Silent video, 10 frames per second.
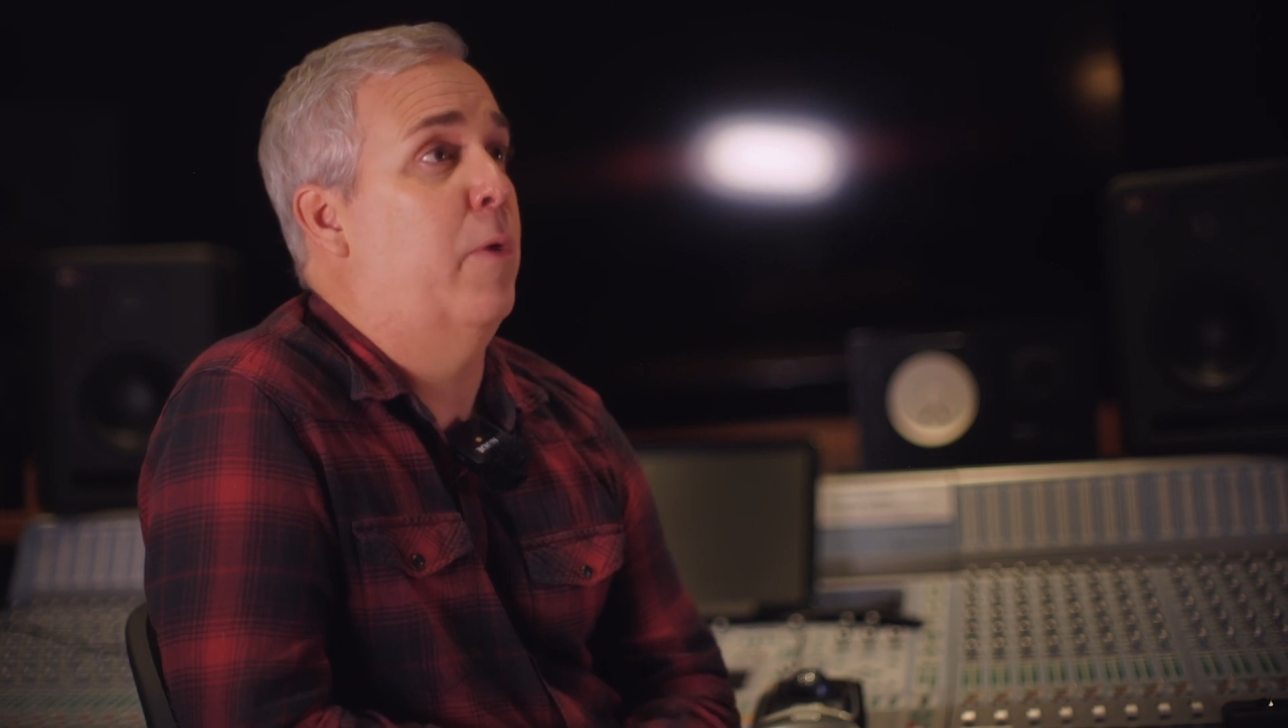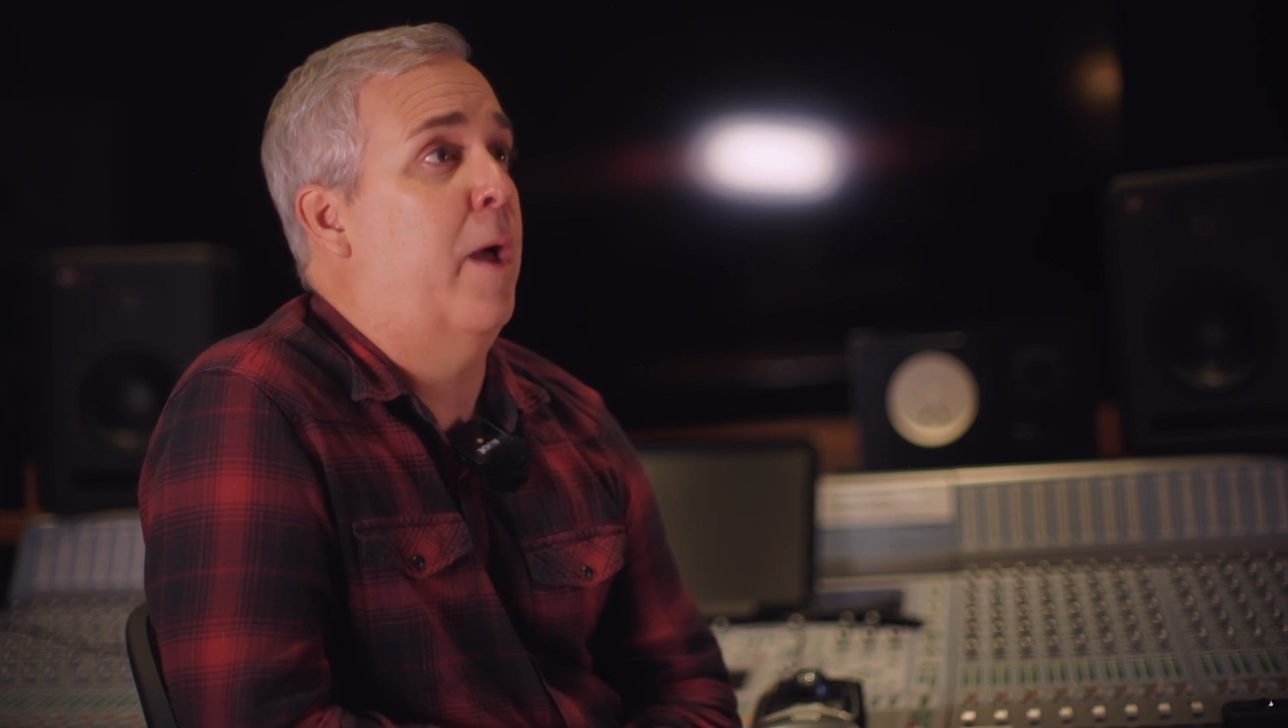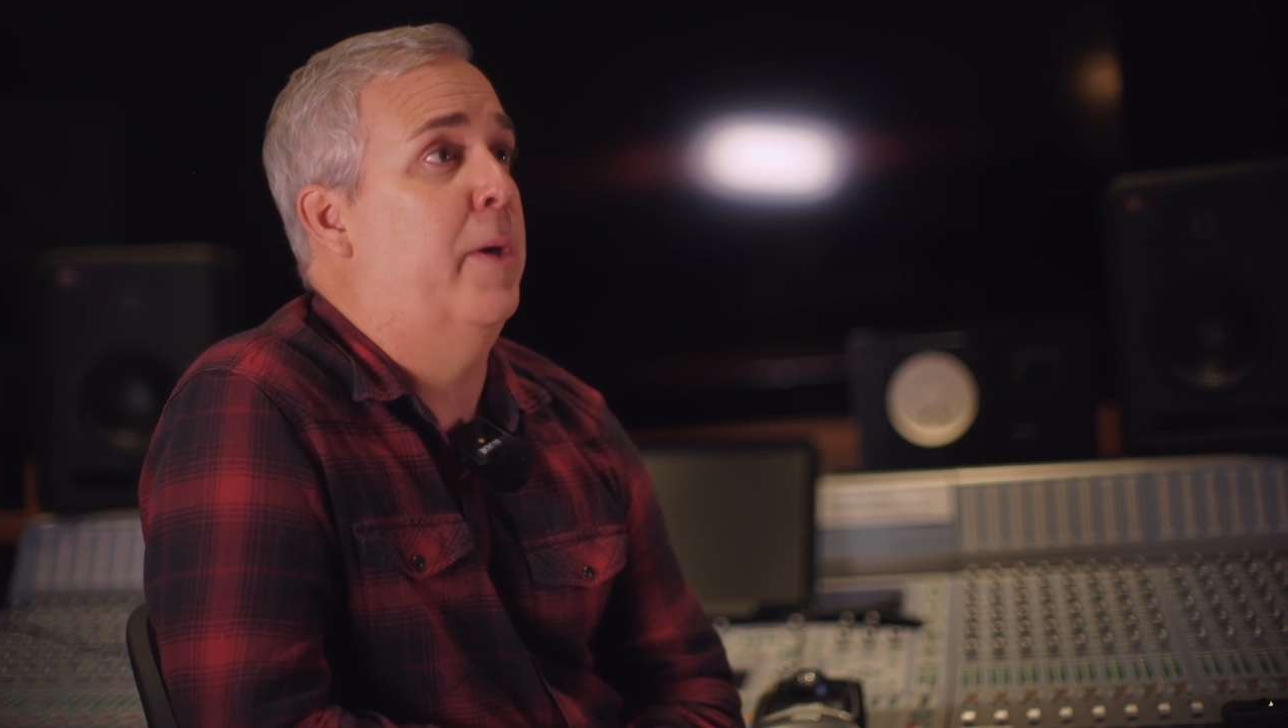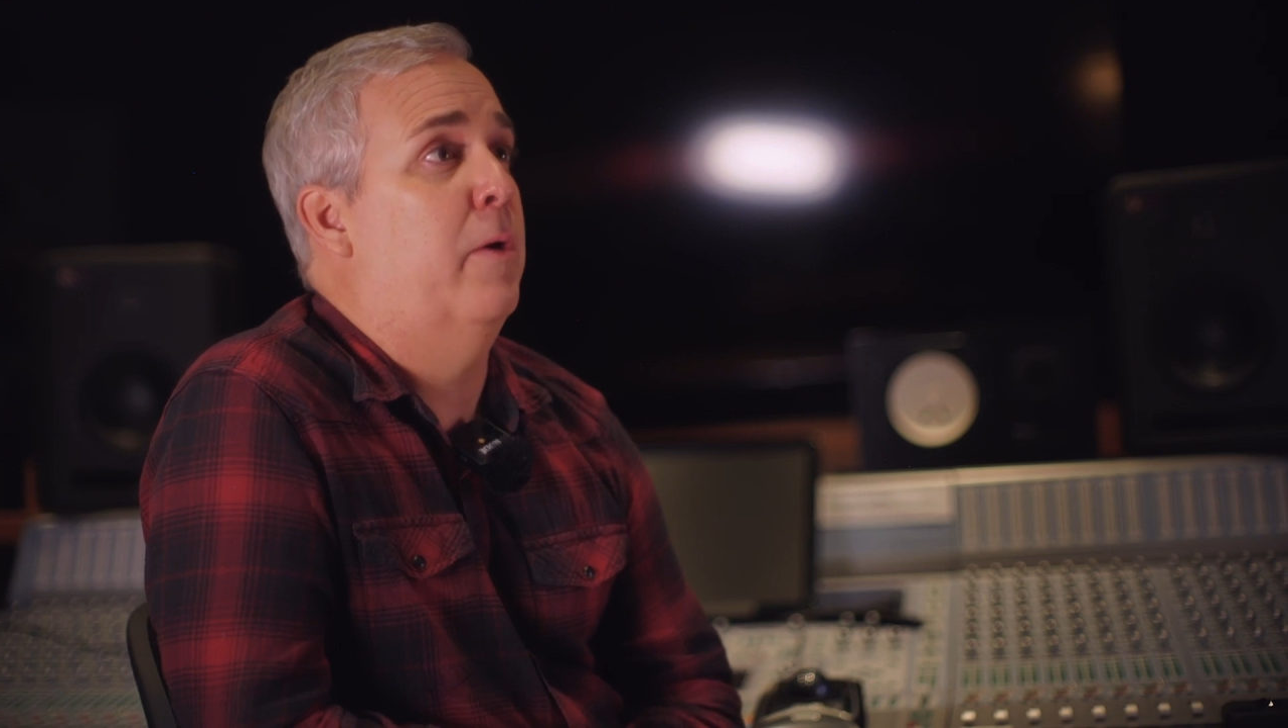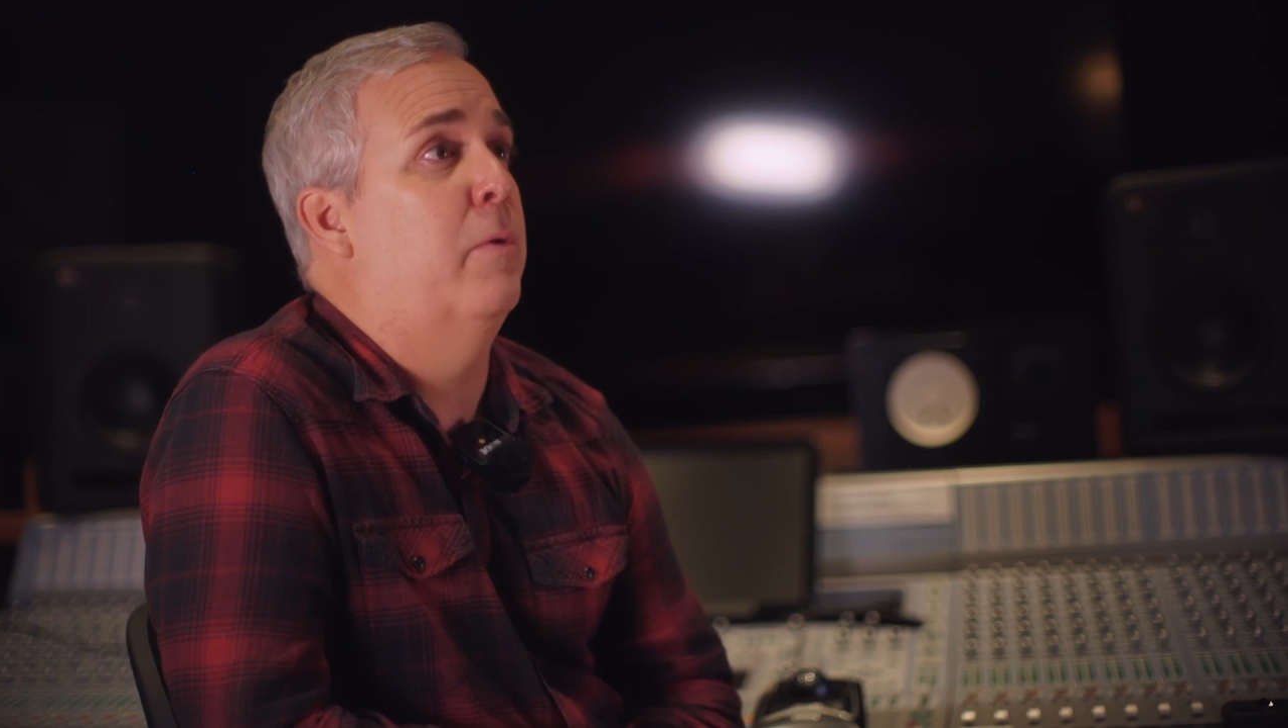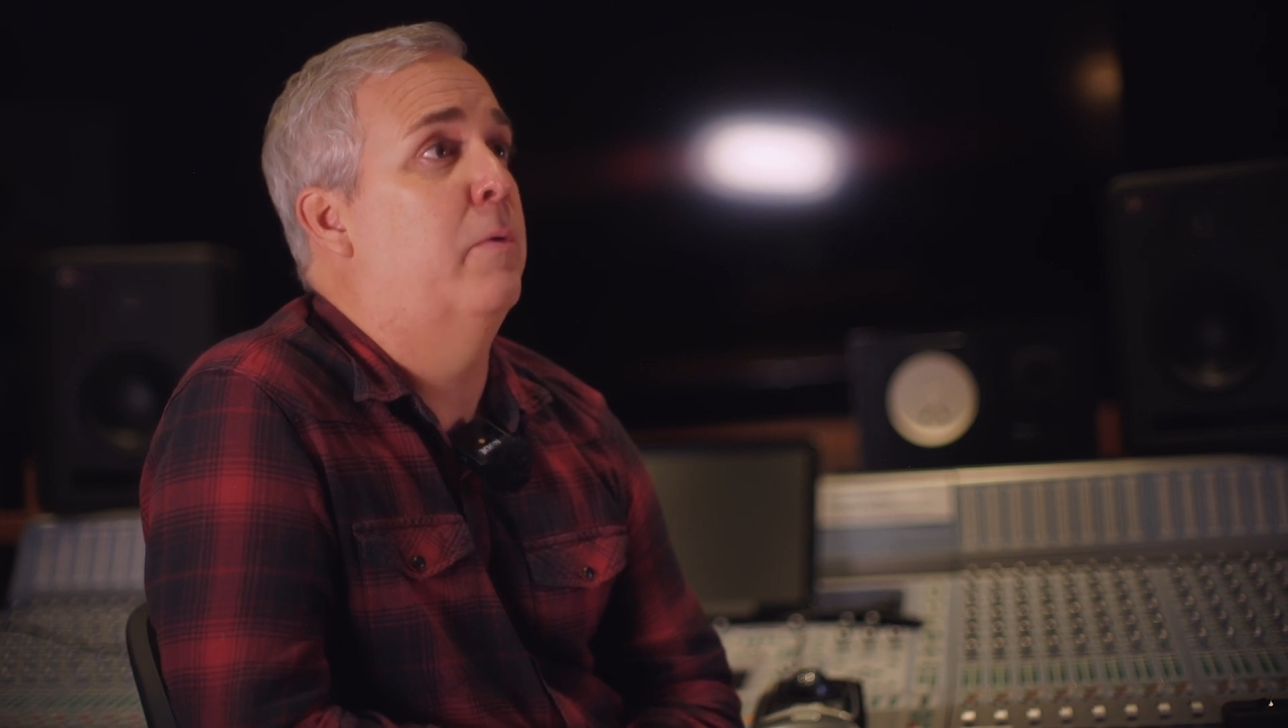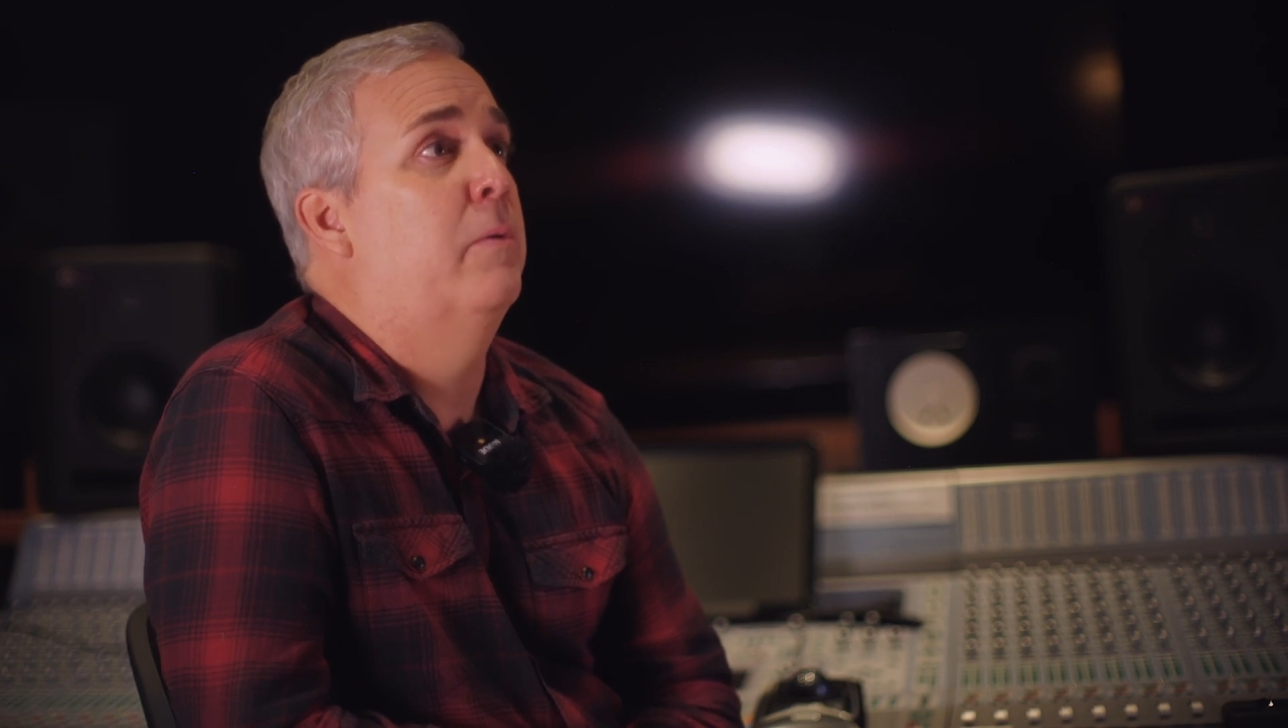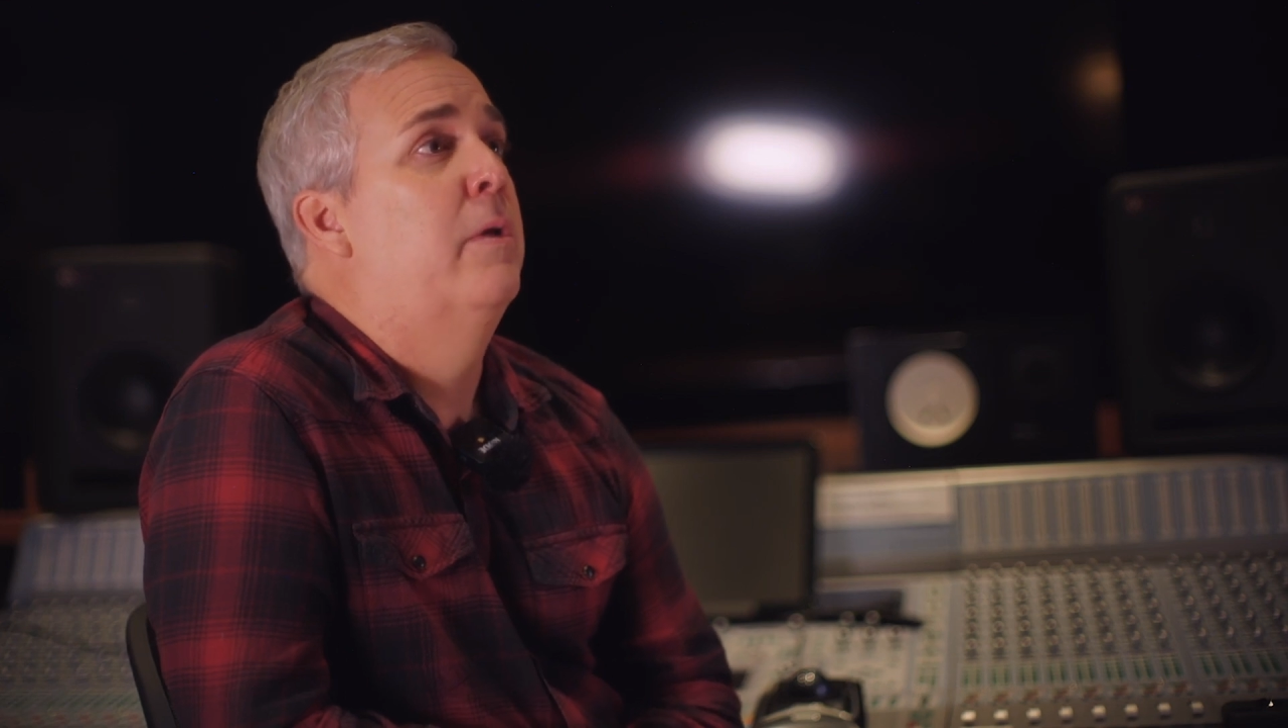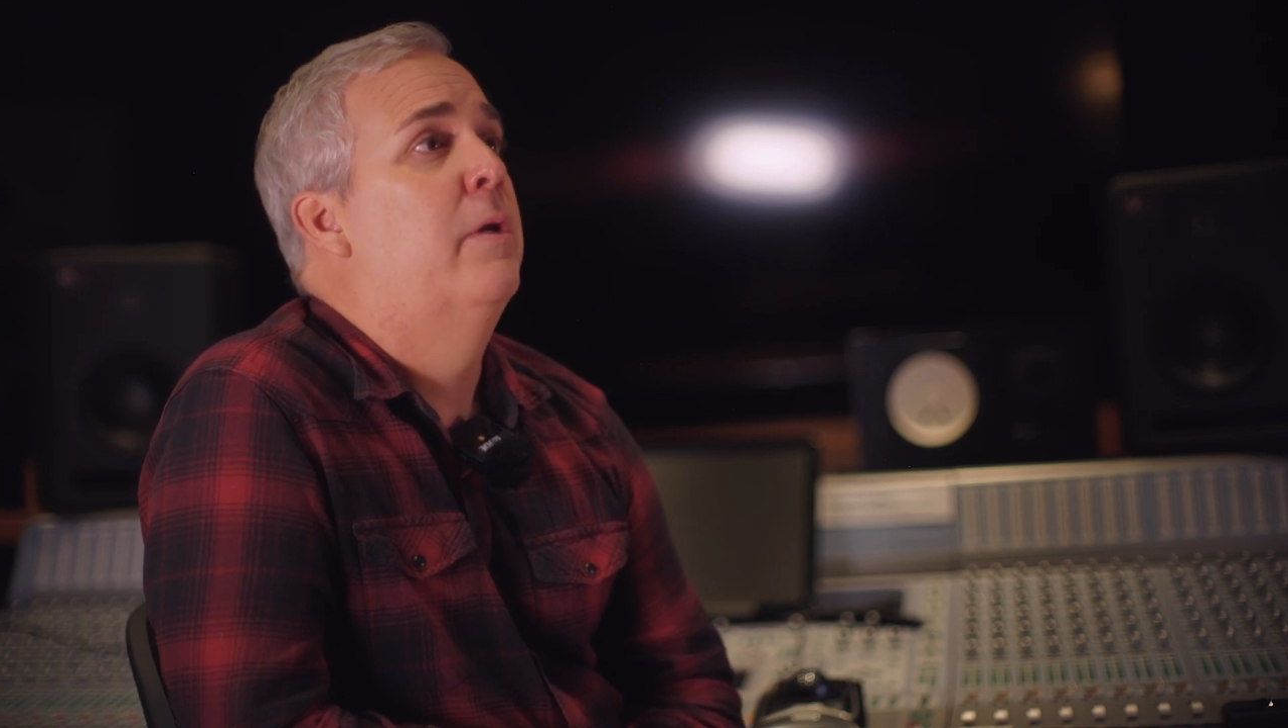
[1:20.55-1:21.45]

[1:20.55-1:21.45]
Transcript: rabbit hole